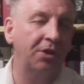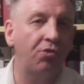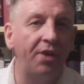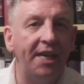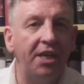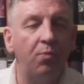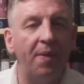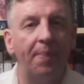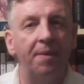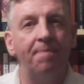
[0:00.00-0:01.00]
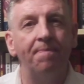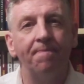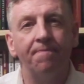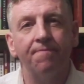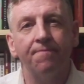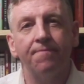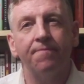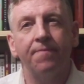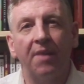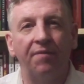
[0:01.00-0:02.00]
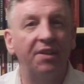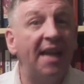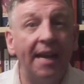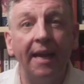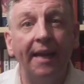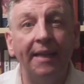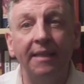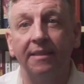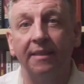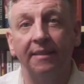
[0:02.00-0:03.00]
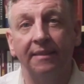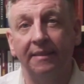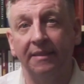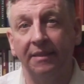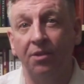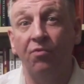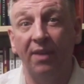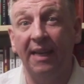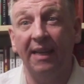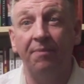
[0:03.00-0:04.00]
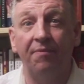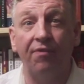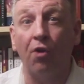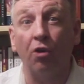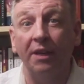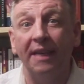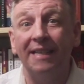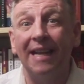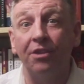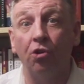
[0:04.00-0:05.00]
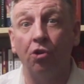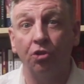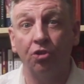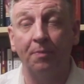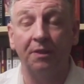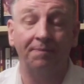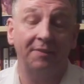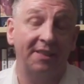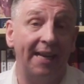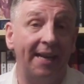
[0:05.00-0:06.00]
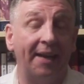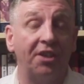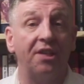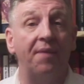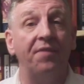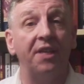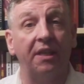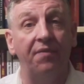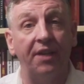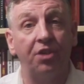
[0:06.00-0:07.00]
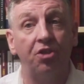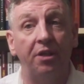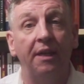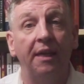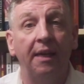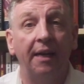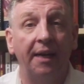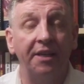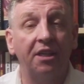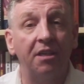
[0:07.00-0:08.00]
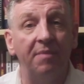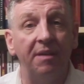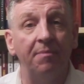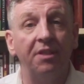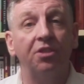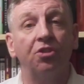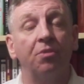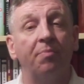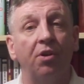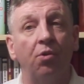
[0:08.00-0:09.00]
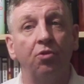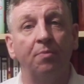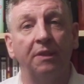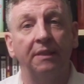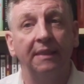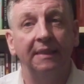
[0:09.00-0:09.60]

creed with them for decades, and you're really flogging a dead horse. But 10 out of 10 for your conviction and your commitments, I suppose. But